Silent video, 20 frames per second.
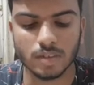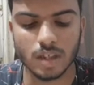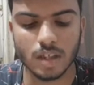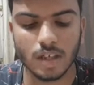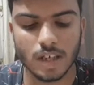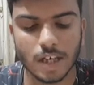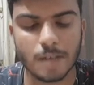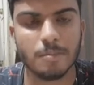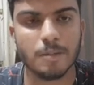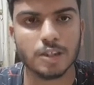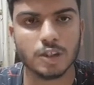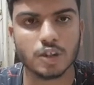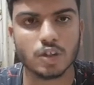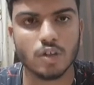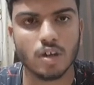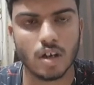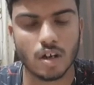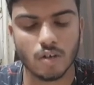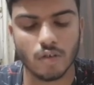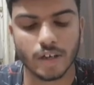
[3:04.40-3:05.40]
let me
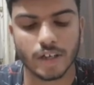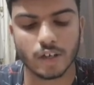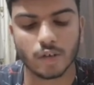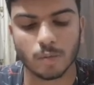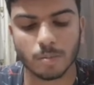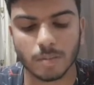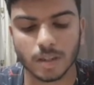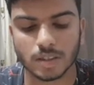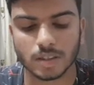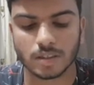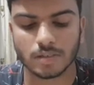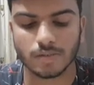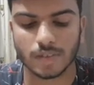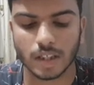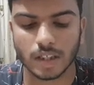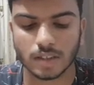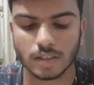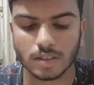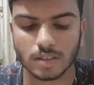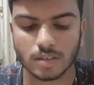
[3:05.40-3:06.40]
show how it opens
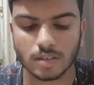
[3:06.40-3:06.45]
friends.